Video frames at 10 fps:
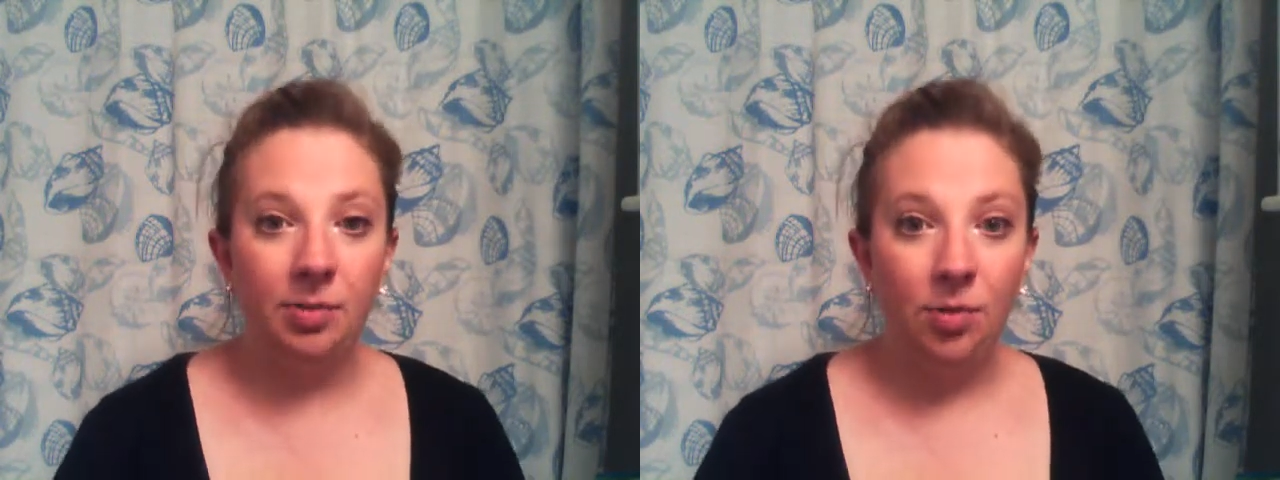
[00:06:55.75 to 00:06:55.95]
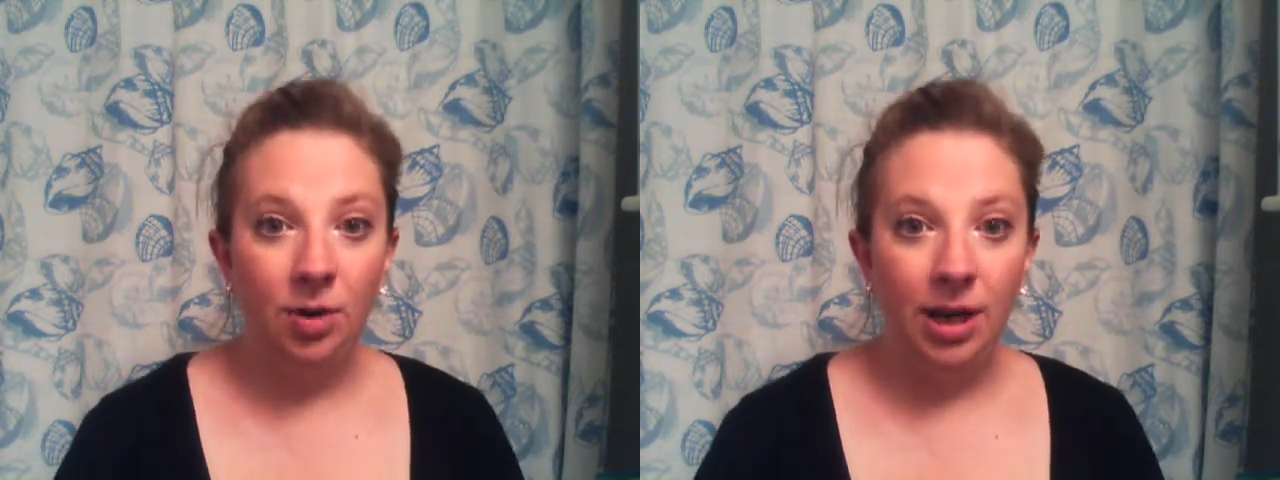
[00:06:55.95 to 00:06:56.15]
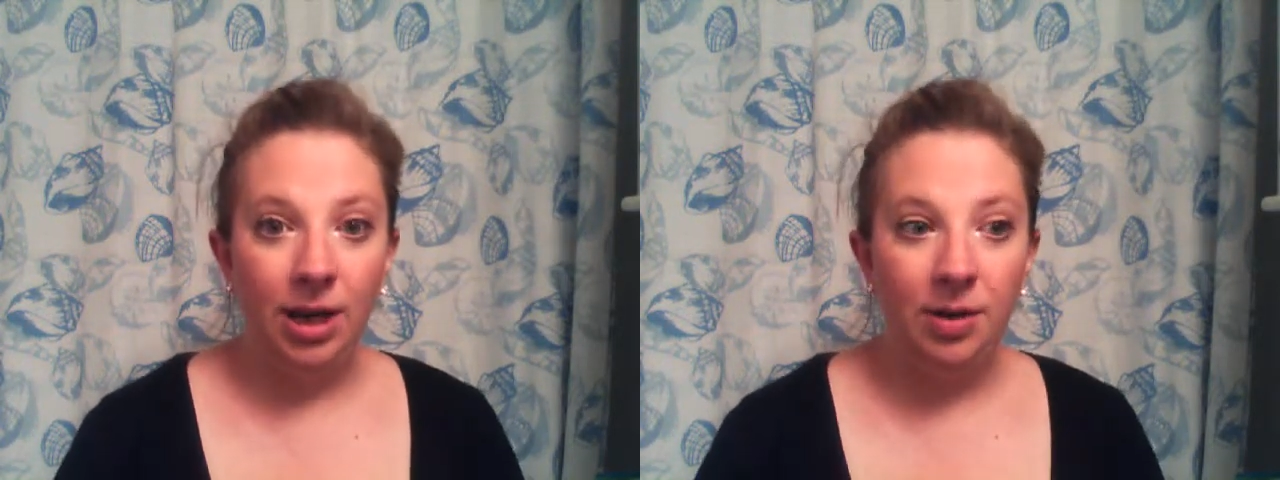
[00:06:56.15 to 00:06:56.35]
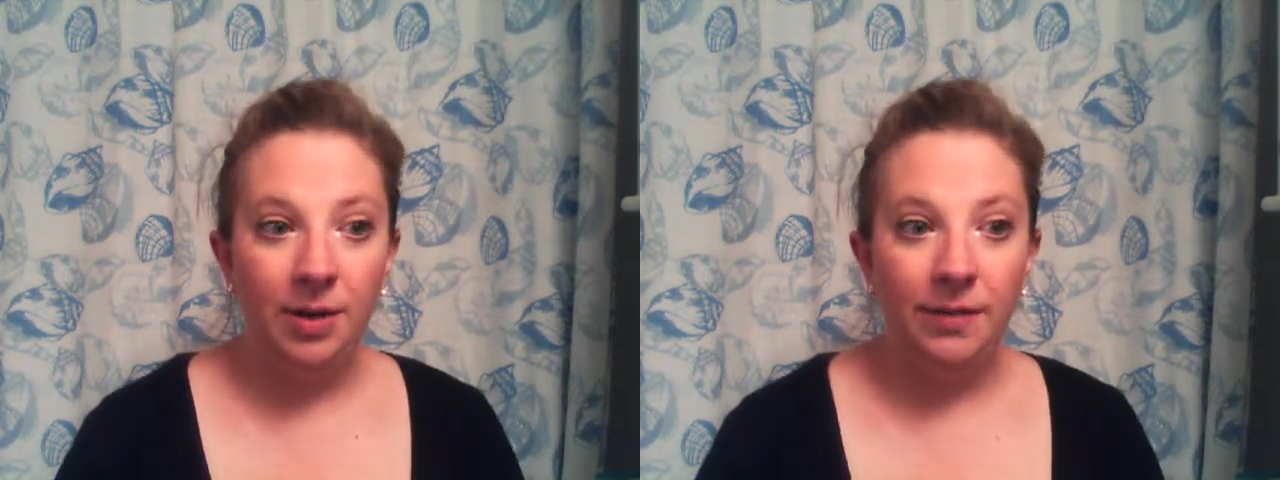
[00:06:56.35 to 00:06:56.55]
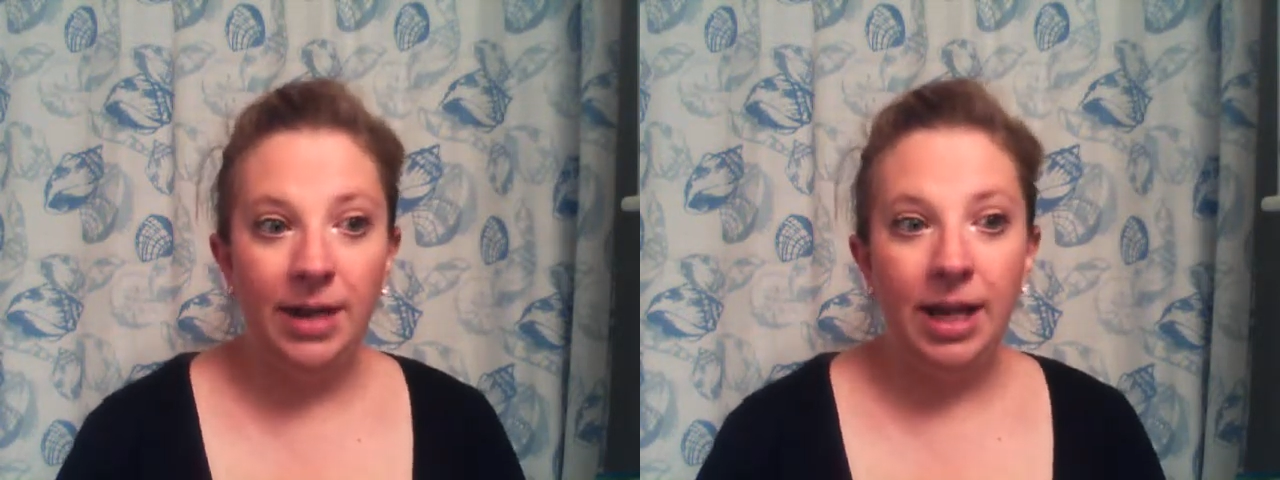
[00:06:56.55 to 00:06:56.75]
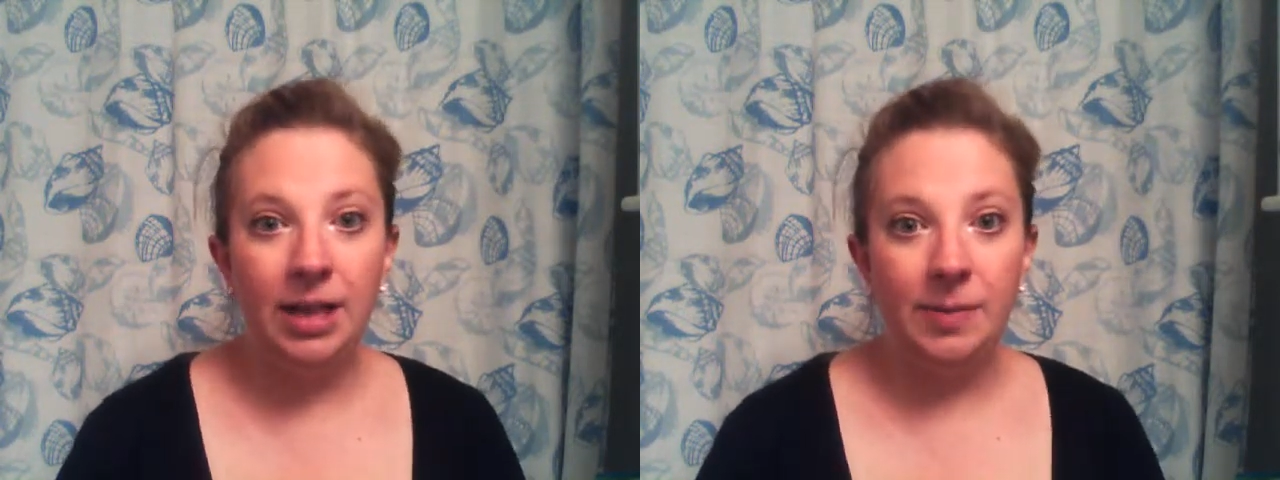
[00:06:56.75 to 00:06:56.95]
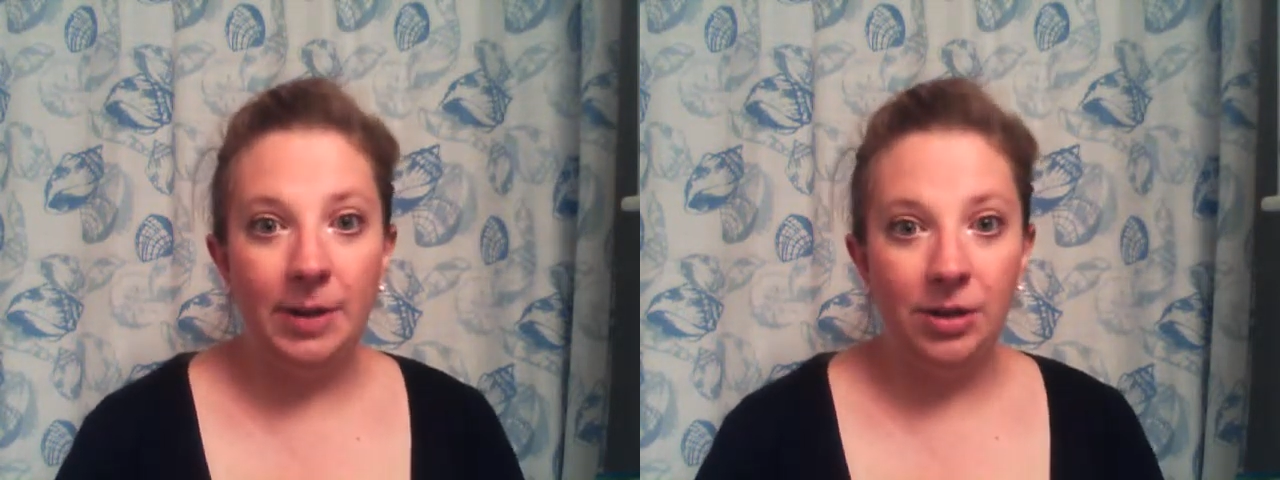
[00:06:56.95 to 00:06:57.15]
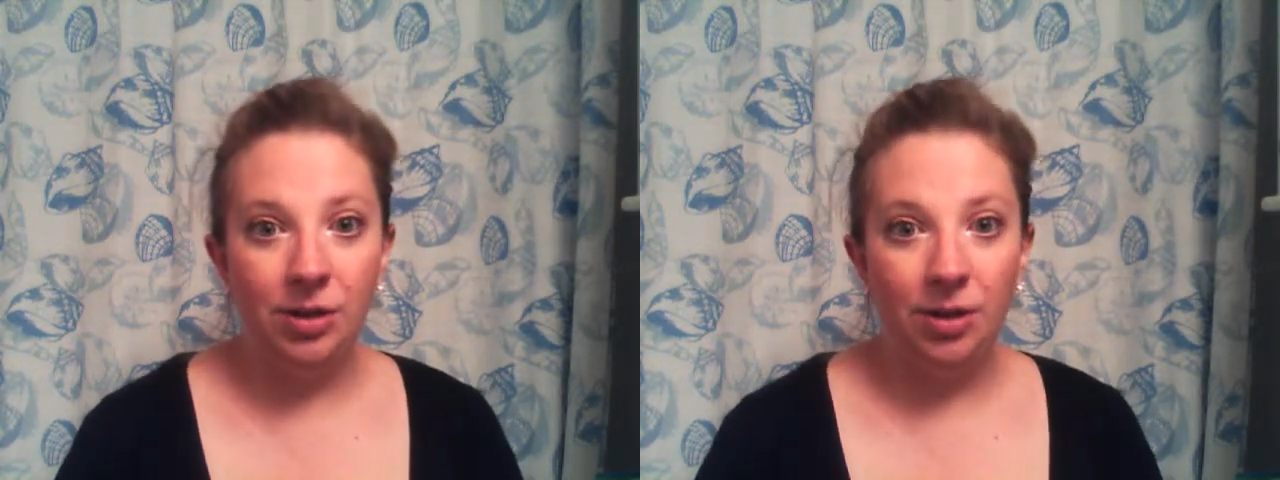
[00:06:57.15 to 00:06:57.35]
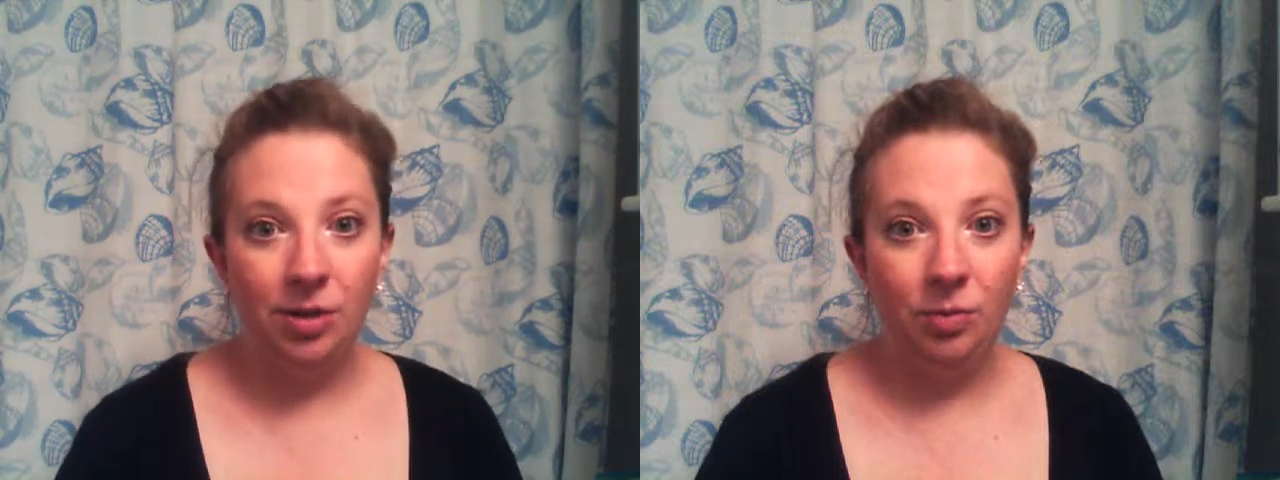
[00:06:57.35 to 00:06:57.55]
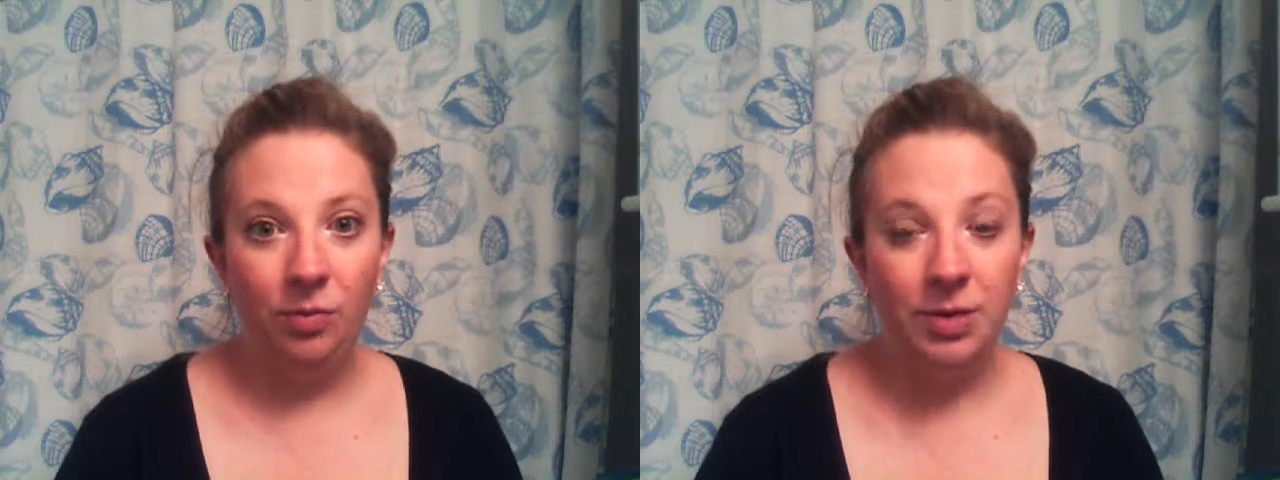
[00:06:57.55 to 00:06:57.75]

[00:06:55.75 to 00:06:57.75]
morning. You have to get a special